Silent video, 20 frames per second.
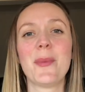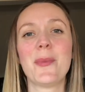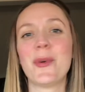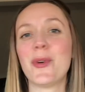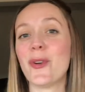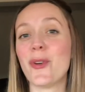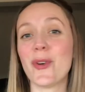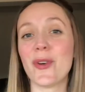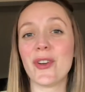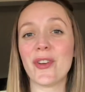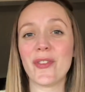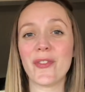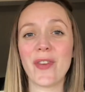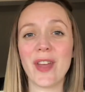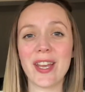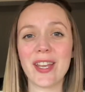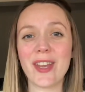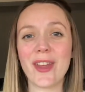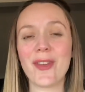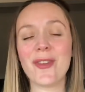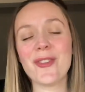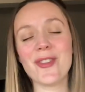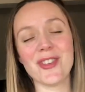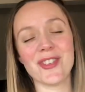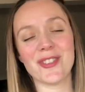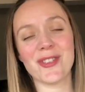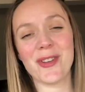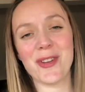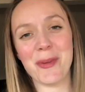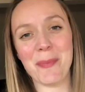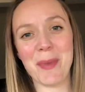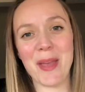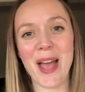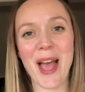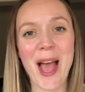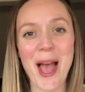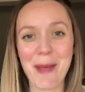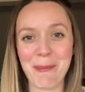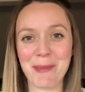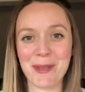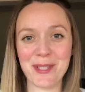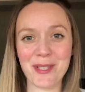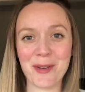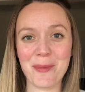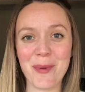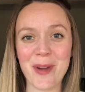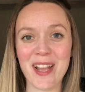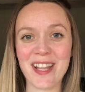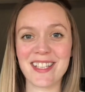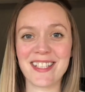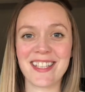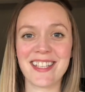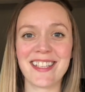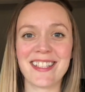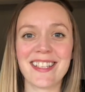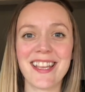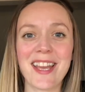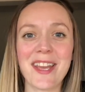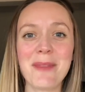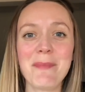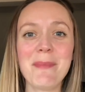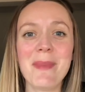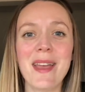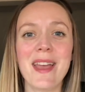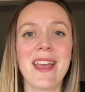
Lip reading: We're not going to find out. It's going to be a happy surprise at the time.